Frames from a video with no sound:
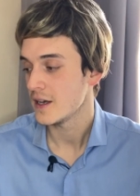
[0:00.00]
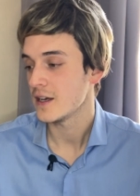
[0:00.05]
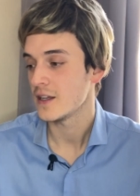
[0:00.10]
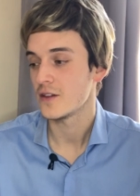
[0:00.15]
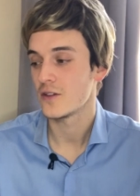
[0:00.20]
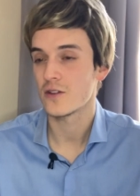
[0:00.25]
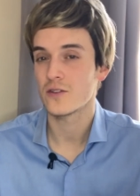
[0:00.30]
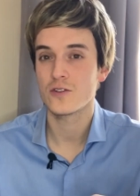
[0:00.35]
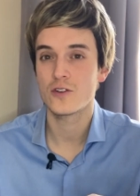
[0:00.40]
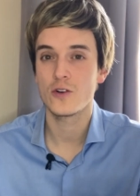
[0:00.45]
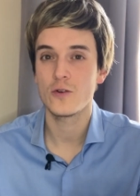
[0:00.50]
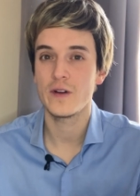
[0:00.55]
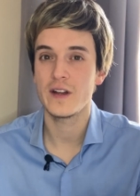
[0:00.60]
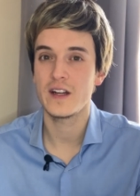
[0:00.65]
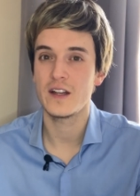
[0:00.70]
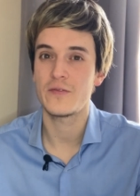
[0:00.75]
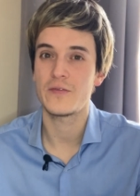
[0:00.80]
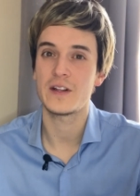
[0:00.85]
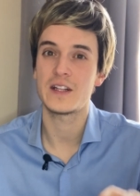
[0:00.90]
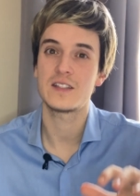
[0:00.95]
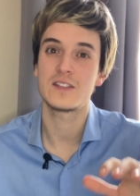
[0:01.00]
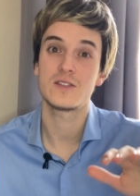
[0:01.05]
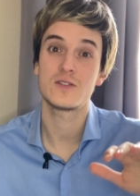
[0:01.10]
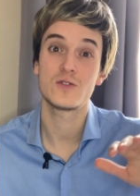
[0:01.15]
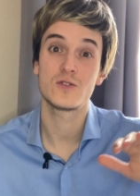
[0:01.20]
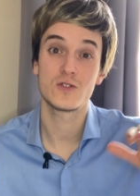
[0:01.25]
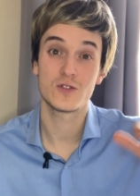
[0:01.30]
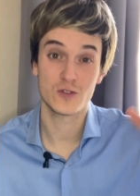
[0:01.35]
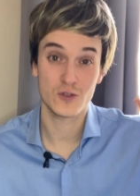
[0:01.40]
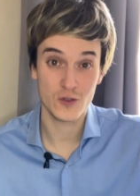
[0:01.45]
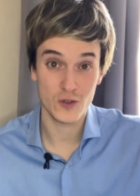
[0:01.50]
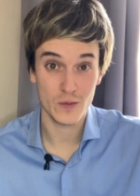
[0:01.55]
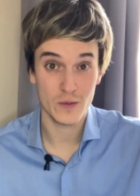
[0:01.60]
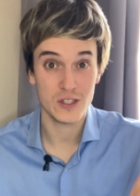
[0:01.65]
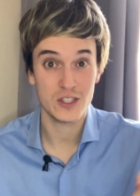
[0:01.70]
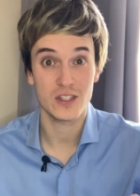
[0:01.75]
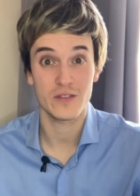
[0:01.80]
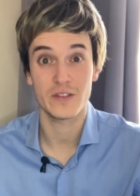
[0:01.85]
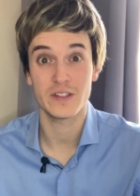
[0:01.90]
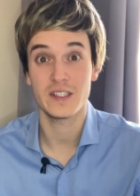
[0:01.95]
Don't go in if it's too
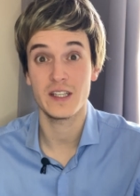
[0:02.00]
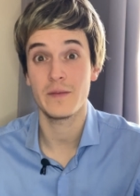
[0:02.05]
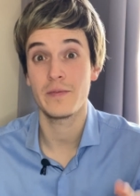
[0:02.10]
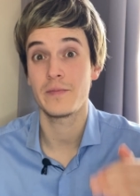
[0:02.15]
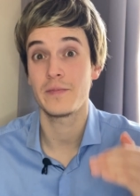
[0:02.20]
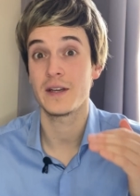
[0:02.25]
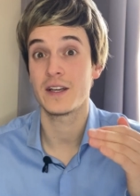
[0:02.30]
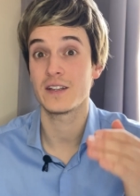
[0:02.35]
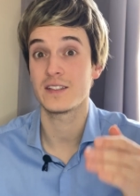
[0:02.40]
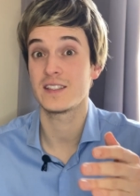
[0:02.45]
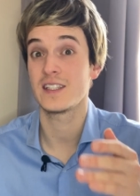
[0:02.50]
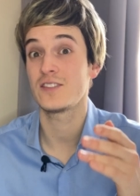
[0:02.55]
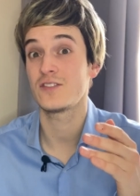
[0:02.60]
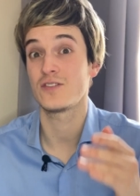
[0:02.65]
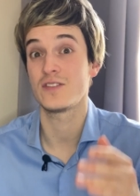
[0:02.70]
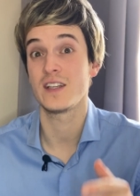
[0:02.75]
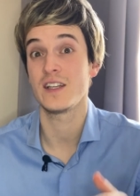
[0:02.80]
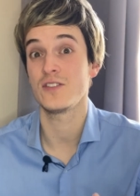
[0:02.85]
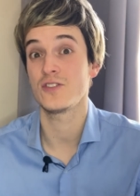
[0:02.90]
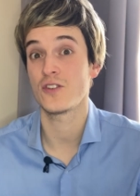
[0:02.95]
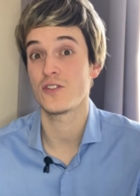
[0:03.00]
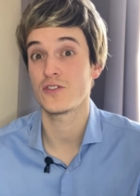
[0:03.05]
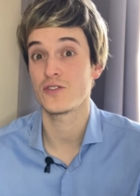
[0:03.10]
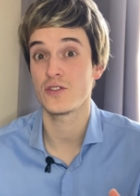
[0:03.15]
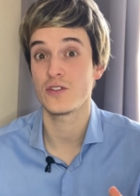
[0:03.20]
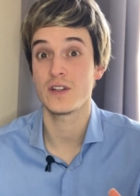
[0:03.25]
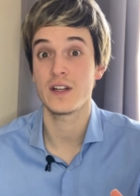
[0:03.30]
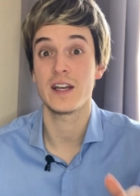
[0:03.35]
much of a dip because that's a danger zone,